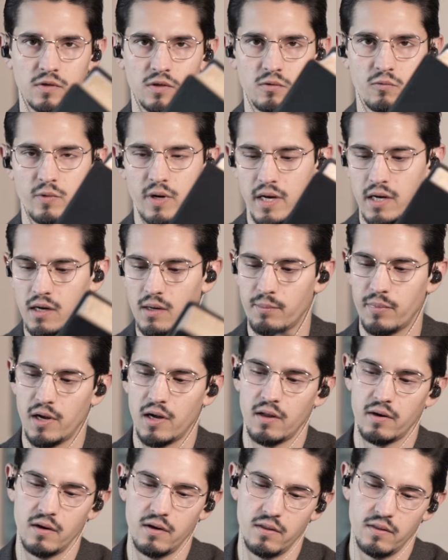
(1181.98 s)
reading
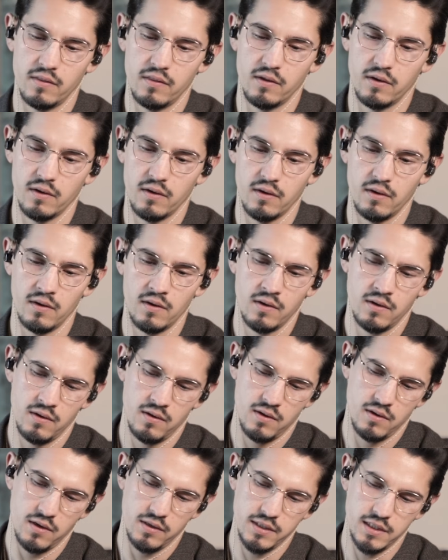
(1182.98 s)
upon the
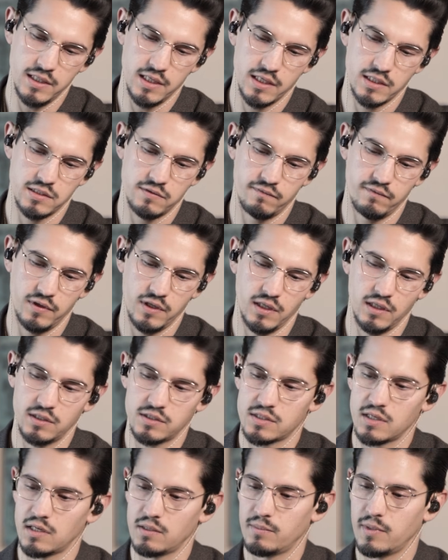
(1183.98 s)
ESV
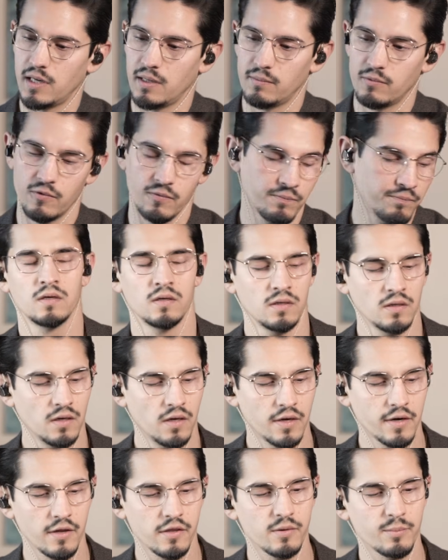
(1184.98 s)
study Bible.
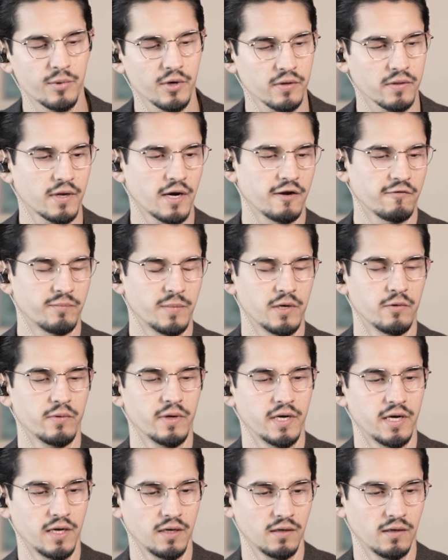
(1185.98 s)
Another book that I've been
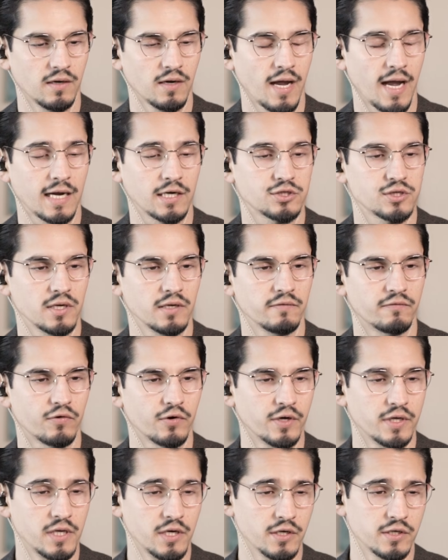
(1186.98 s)
reading actually
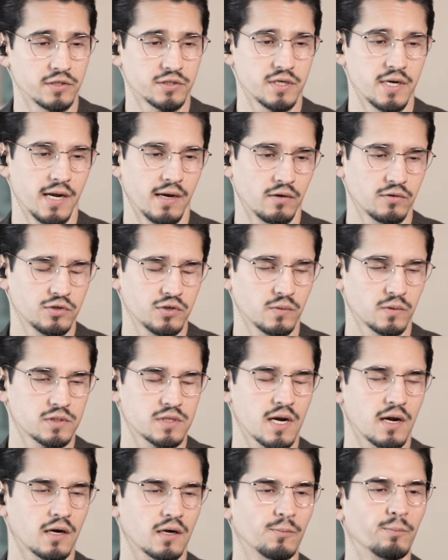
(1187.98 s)
for years now, so
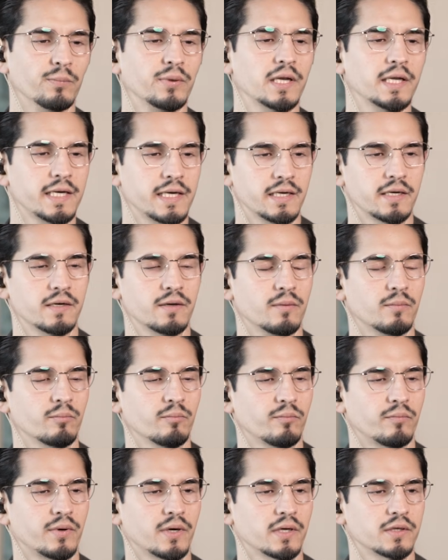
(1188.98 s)
it's not completed,
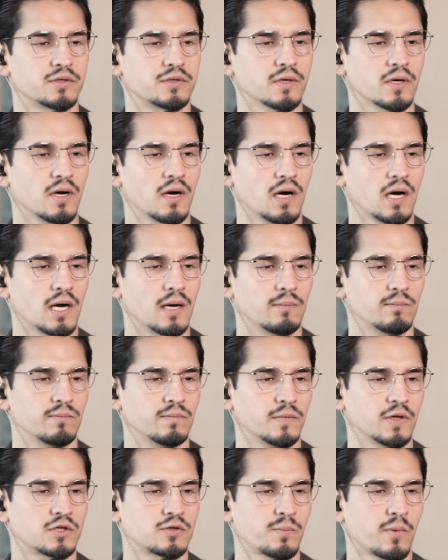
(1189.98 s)
but
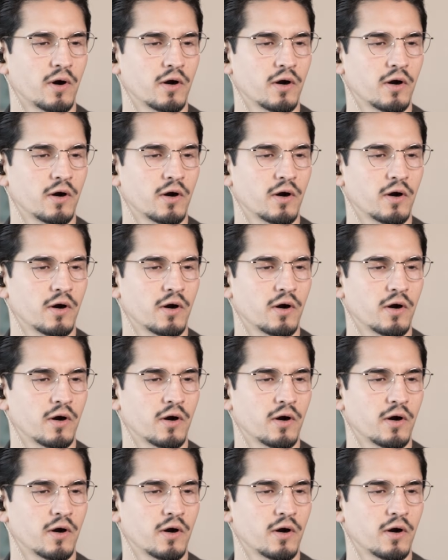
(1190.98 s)
it's